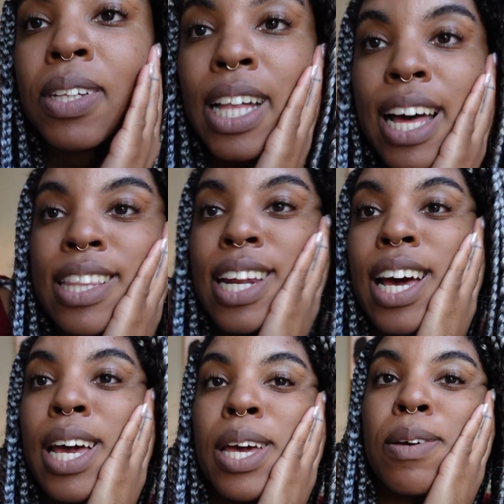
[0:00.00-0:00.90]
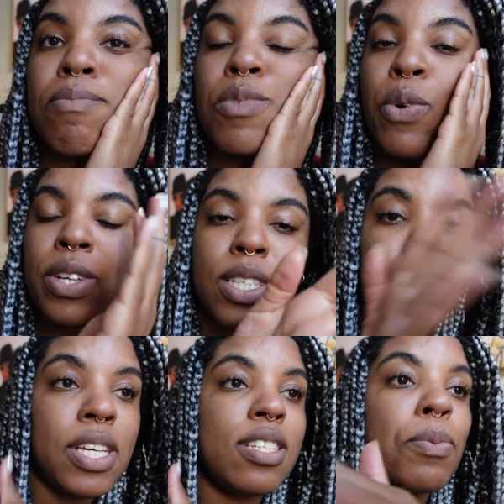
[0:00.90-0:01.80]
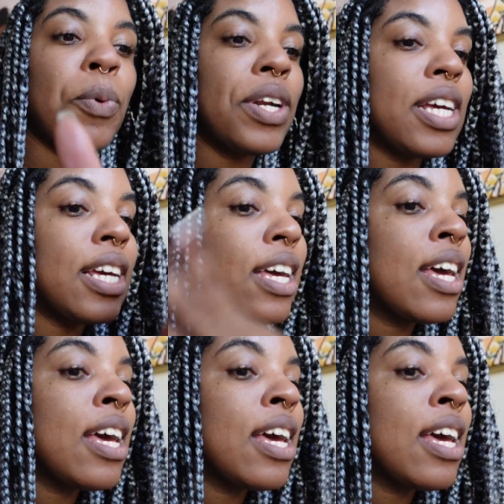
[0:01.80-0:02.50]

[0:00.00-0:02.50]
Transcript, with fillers: glad that I am going to be supporting